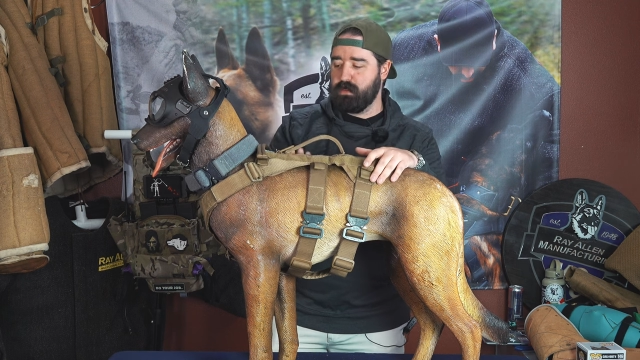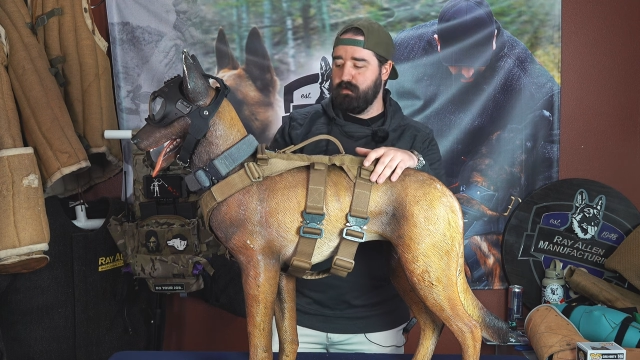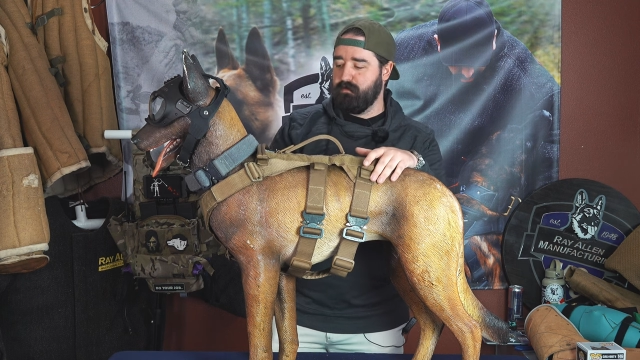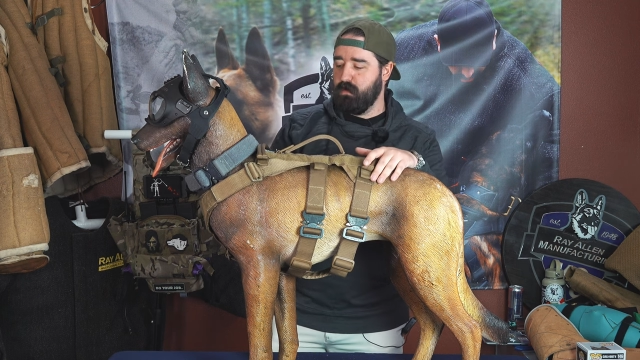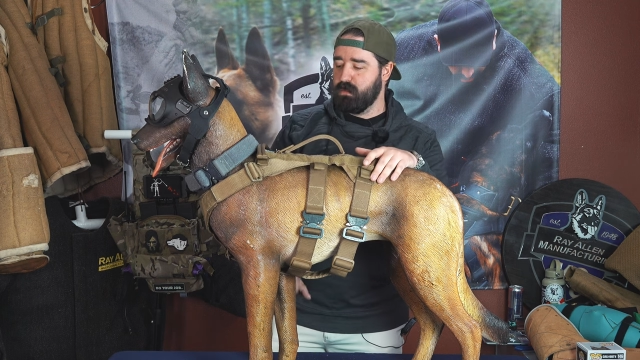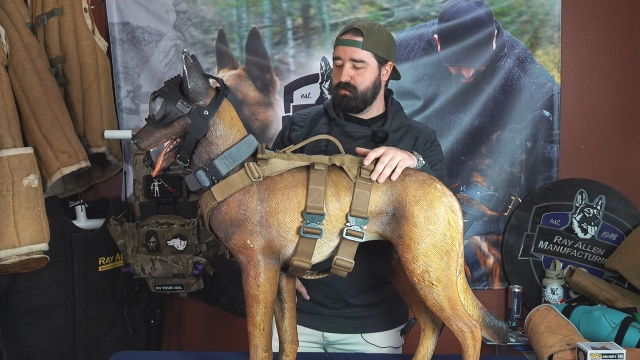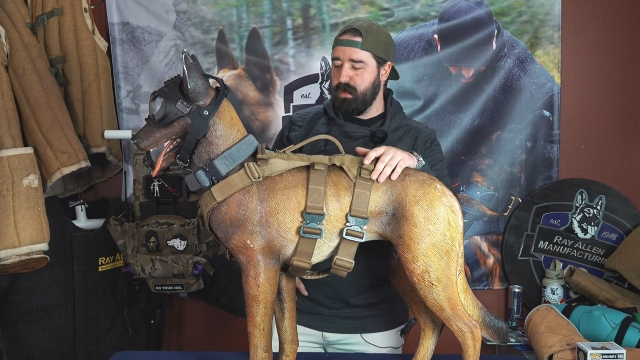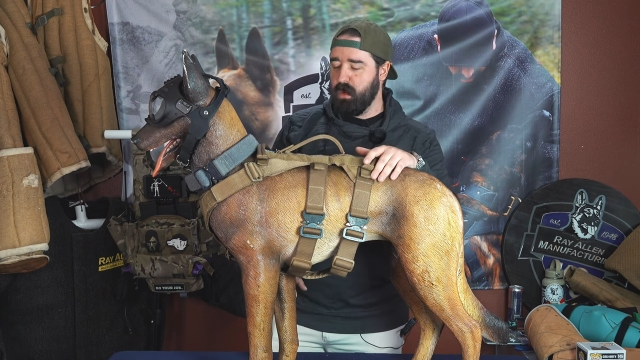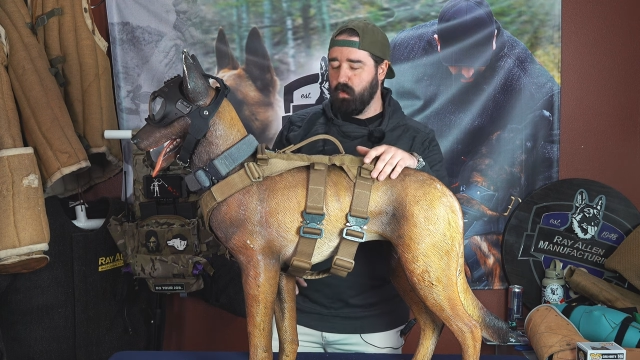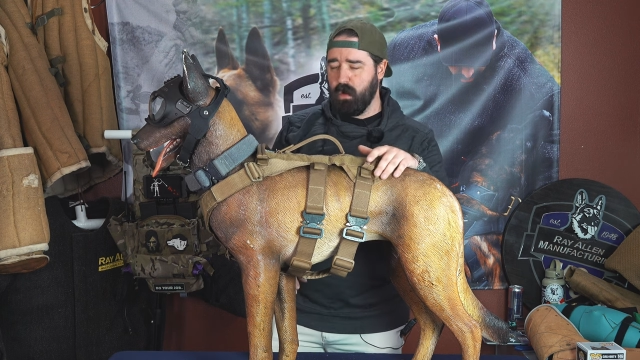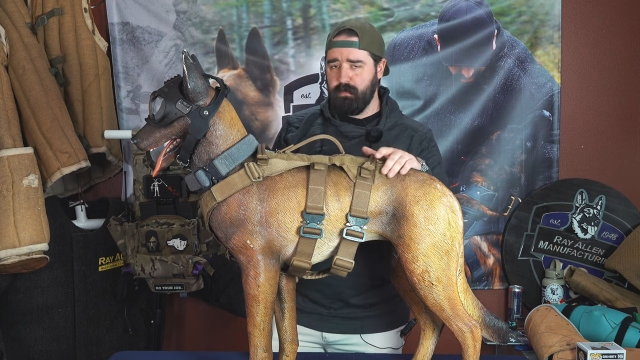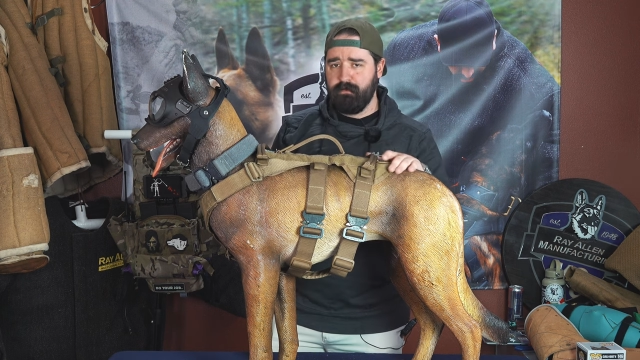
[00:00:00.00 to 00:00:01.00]
The first big
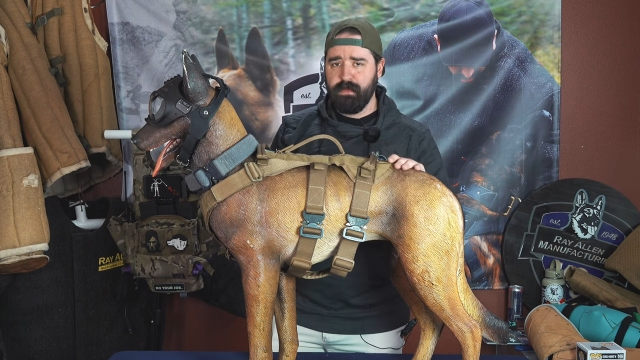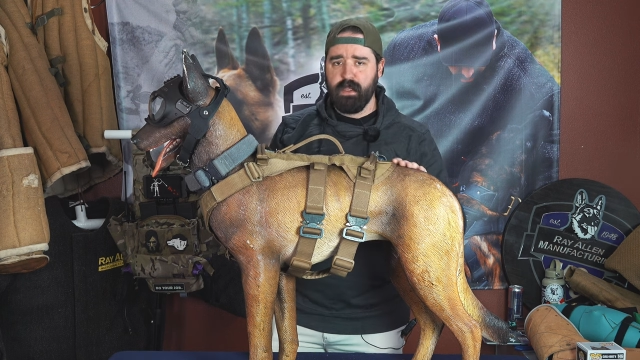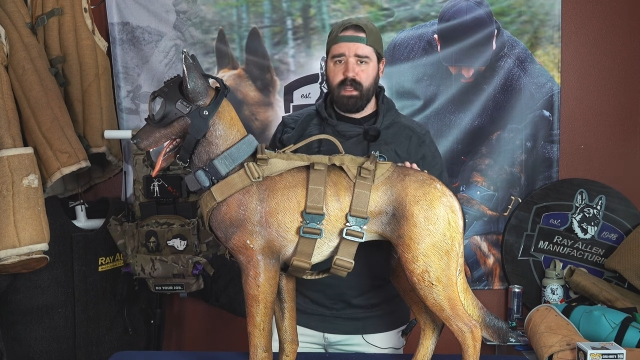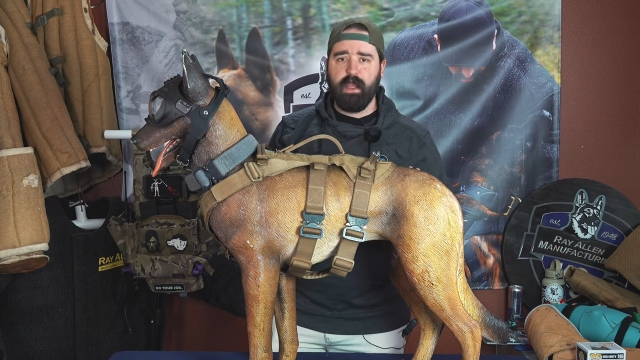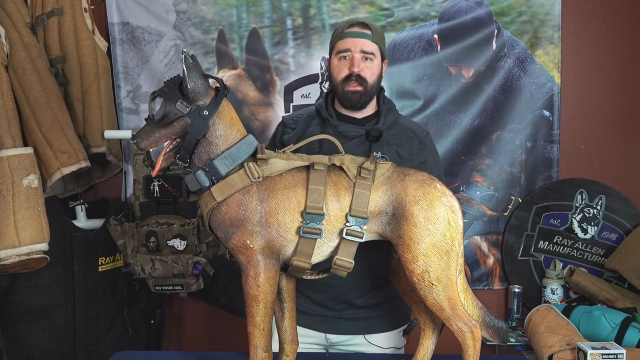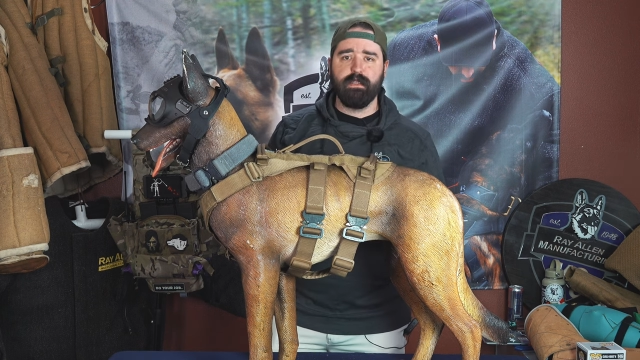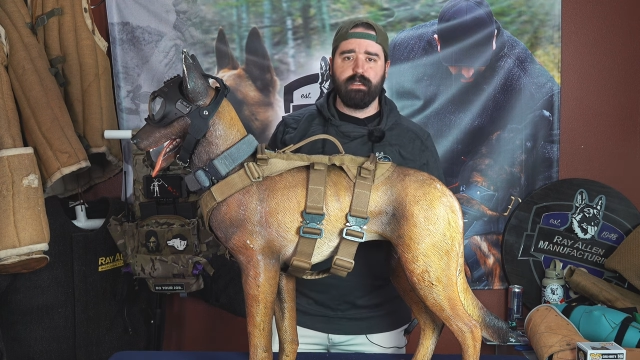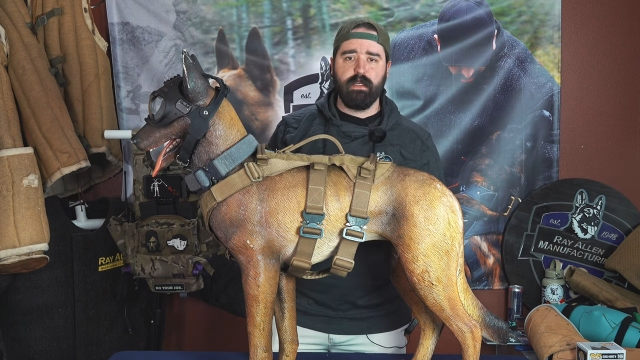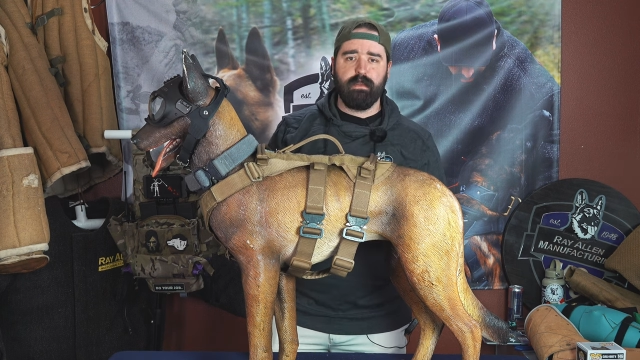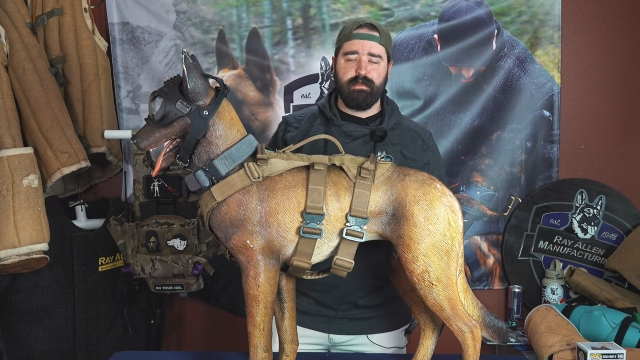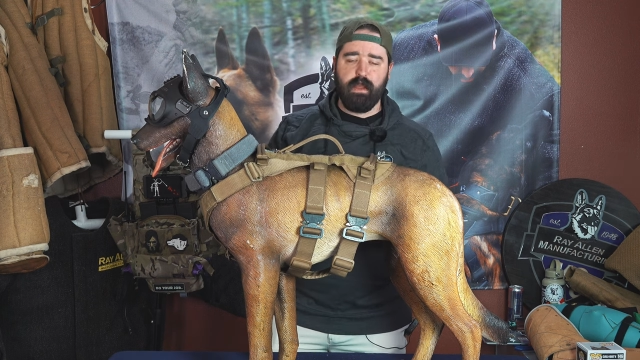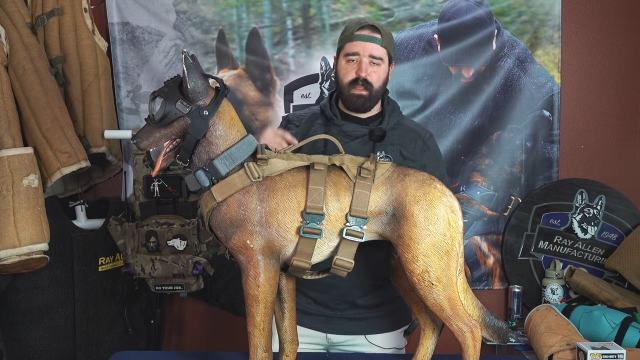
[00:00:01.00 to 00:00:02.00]
one is
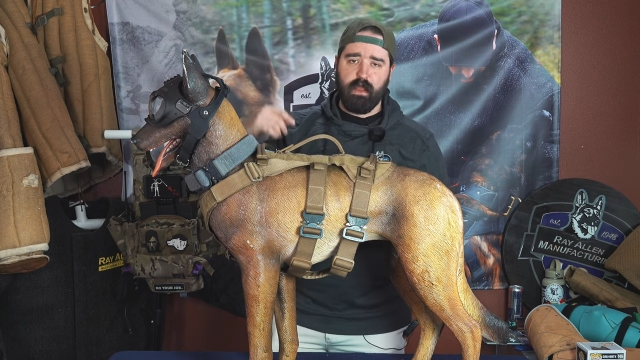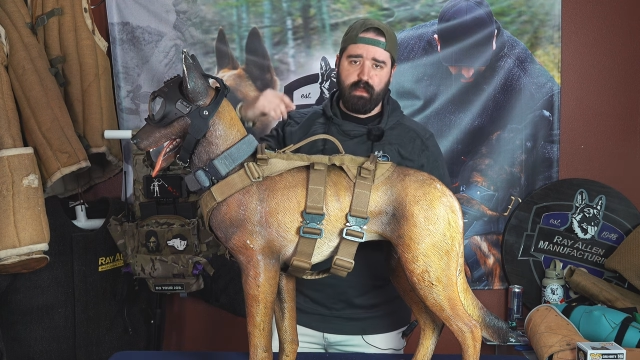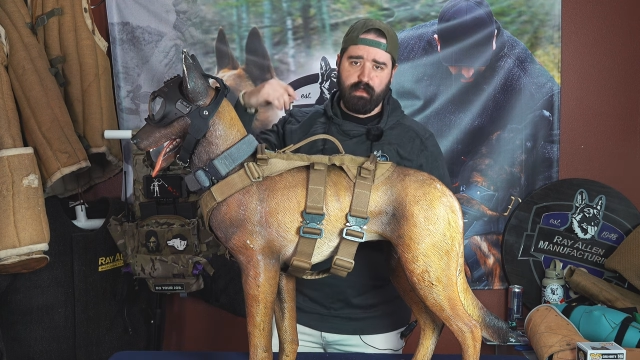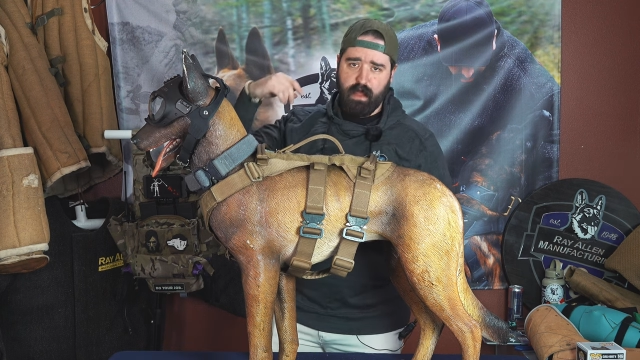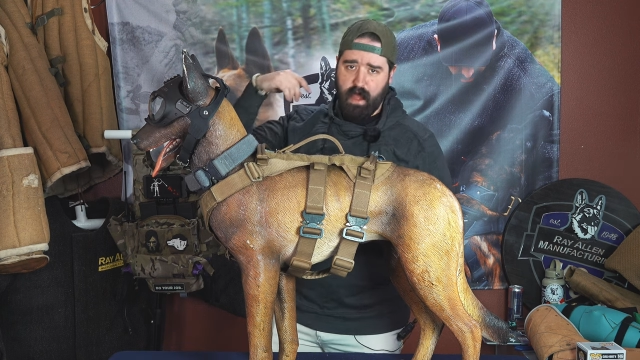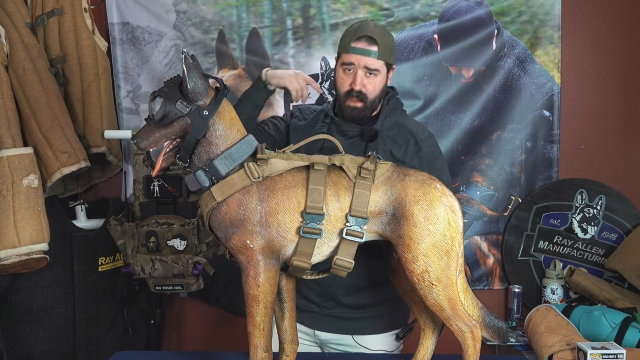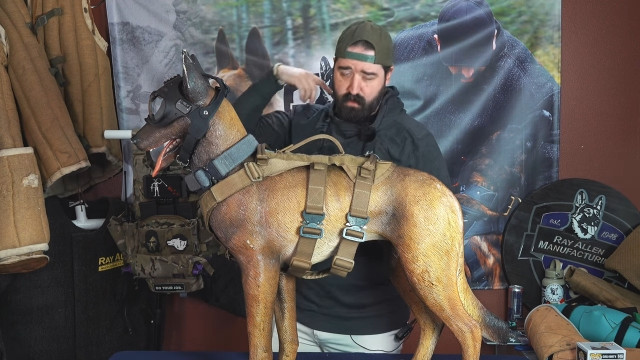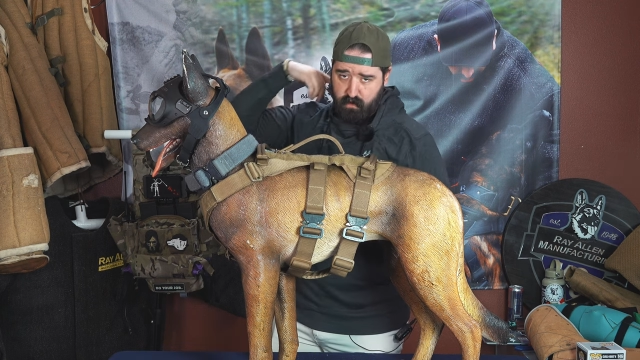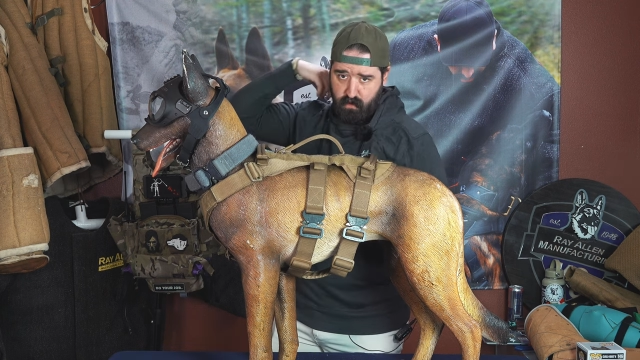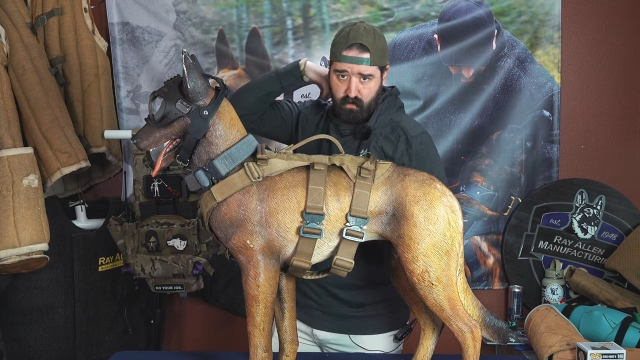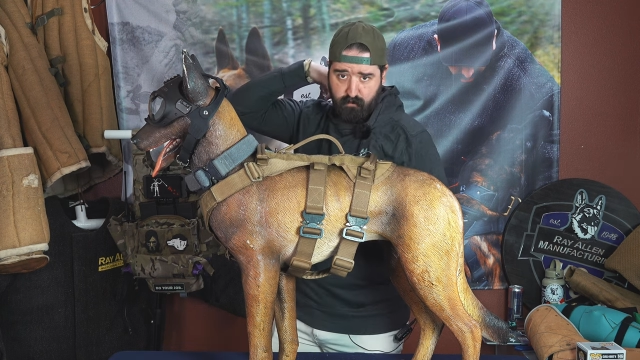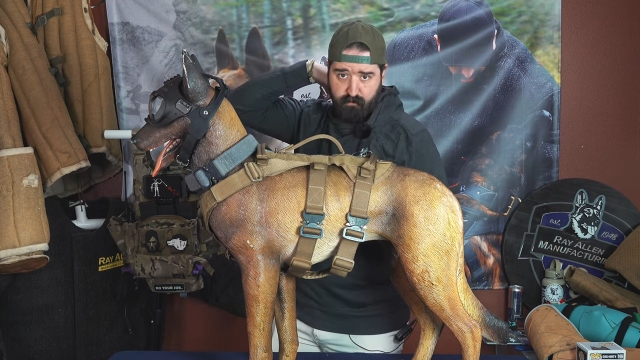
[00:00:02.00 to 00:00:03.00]
thinking that, you
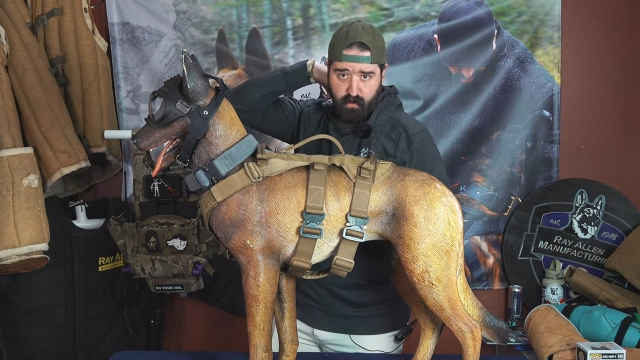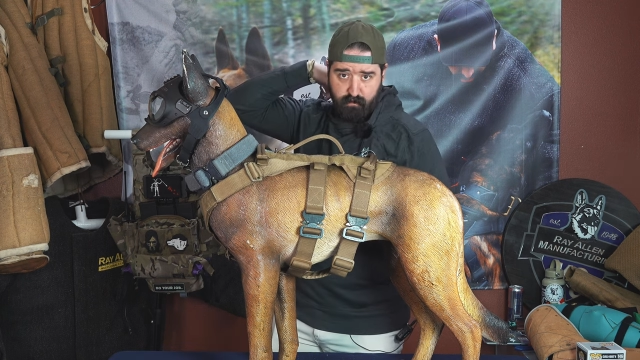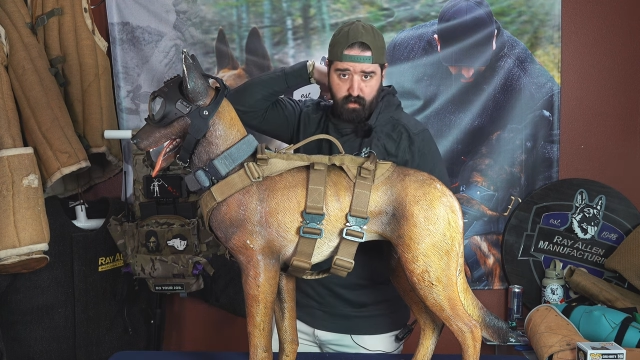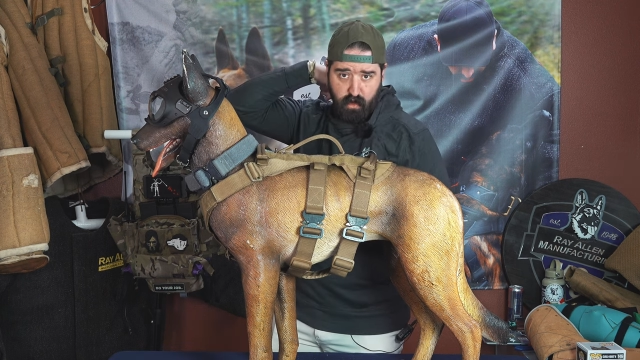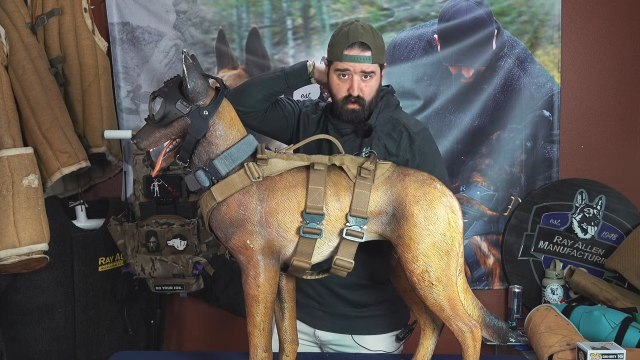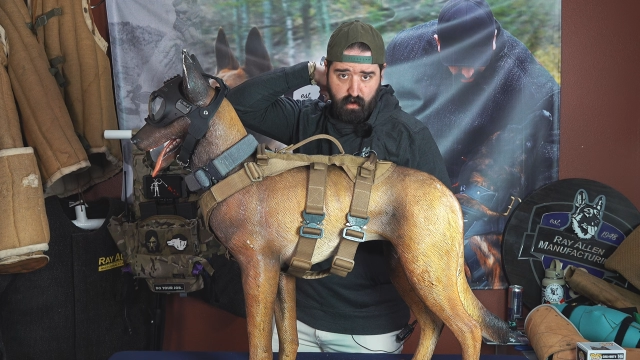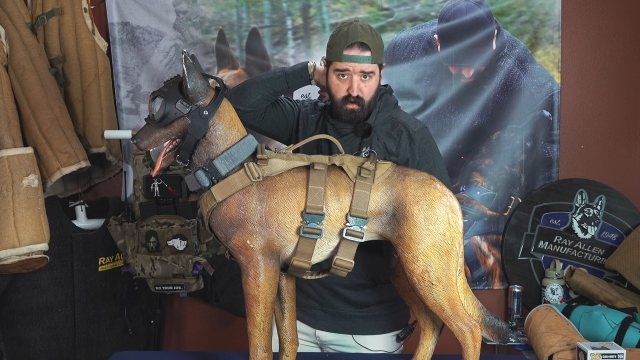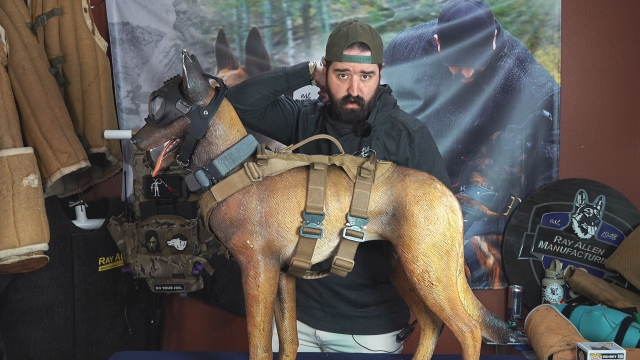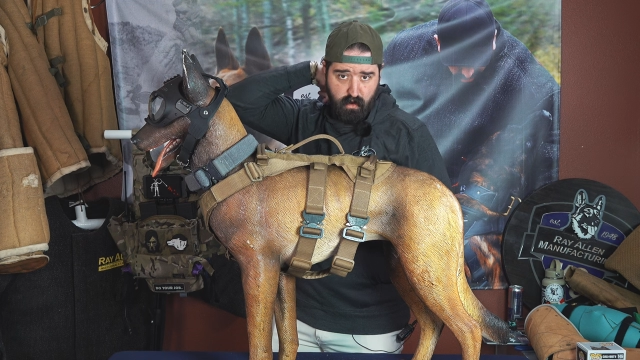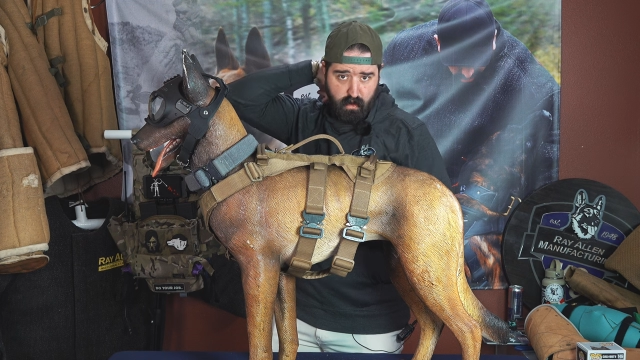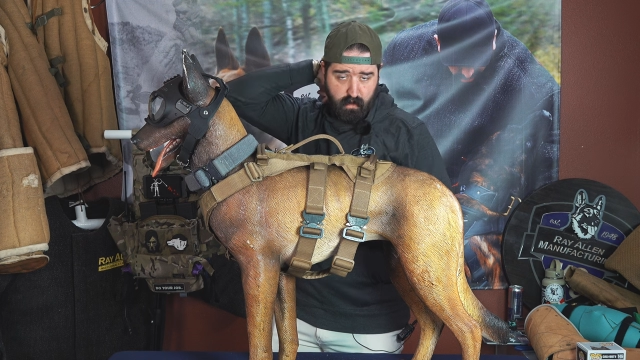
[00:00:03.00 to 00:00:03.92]
know, from your